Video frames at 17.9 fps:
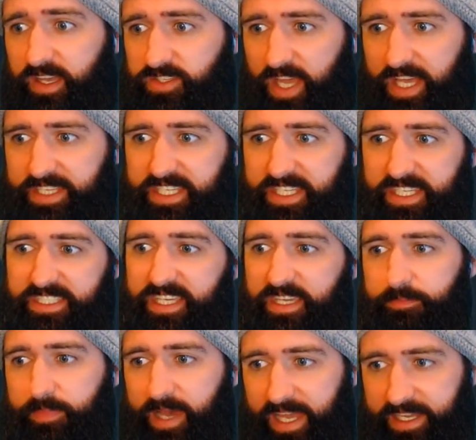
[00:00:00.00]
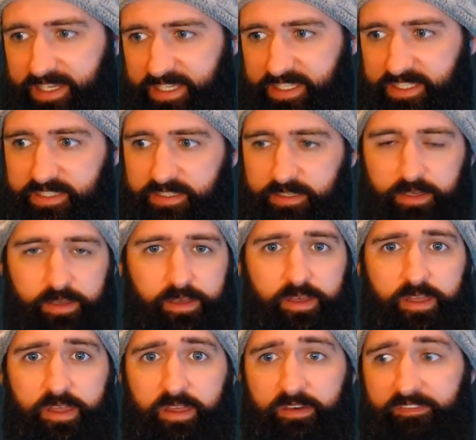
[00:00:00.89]
So as you can see, mine is
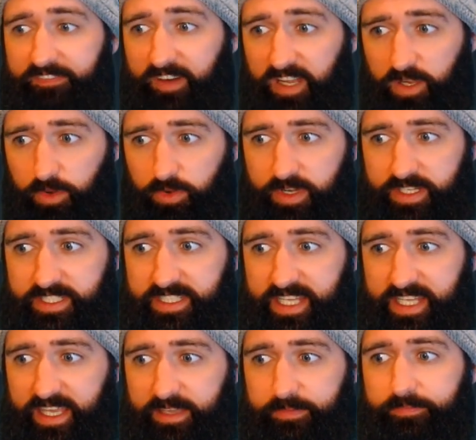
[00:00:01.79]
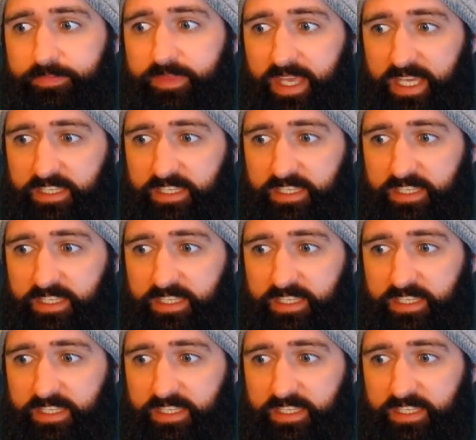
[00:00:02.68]
follower's name